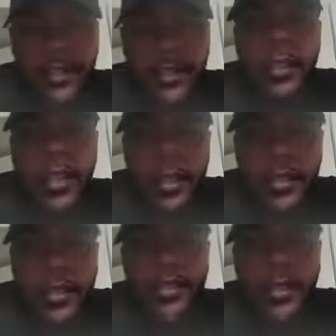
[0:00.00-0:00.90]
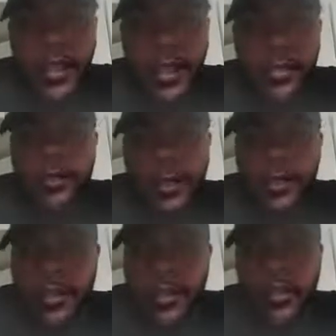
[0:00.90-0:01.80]
and
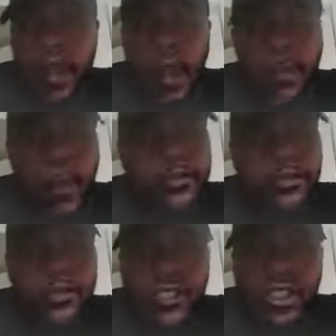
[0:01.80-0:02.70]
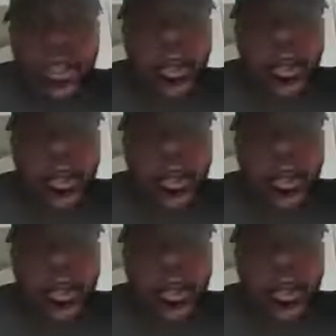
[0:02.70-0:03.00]
almost shit on